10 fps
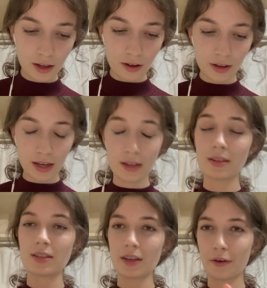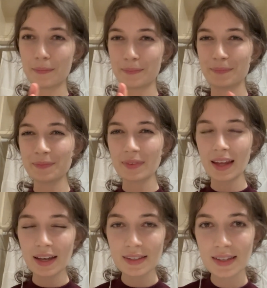Okay, so
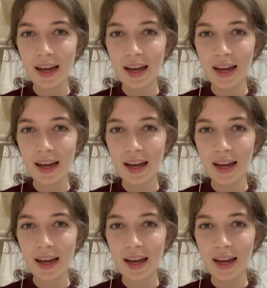next